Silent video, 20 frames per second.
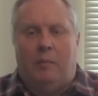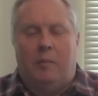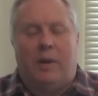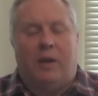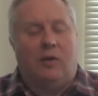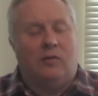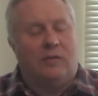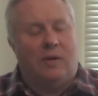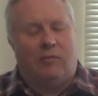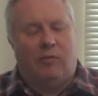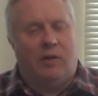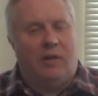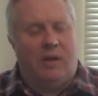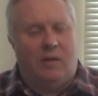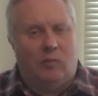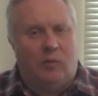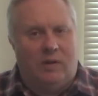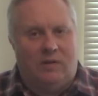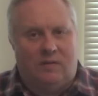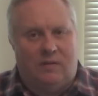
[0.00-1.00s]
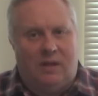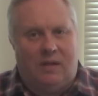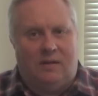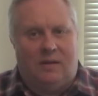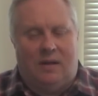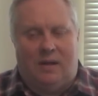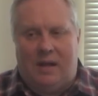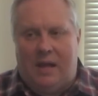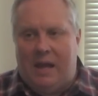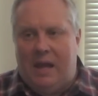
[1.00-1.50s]
because everything we see
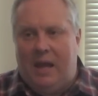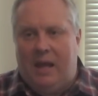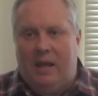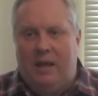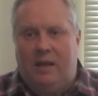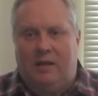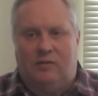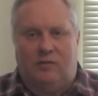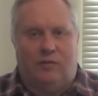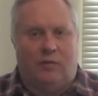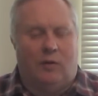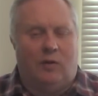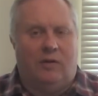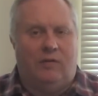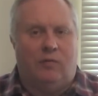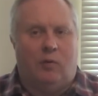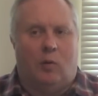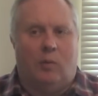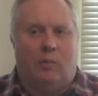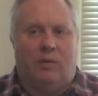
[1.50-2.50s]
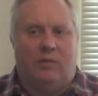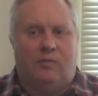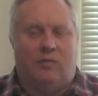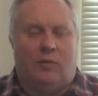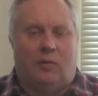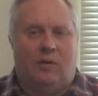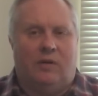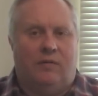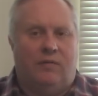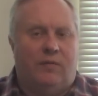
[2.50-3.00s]
today is fully formed and
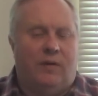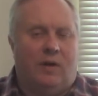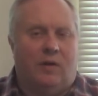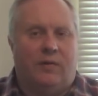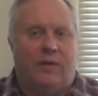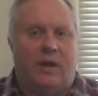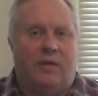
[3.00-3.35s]
fully filled.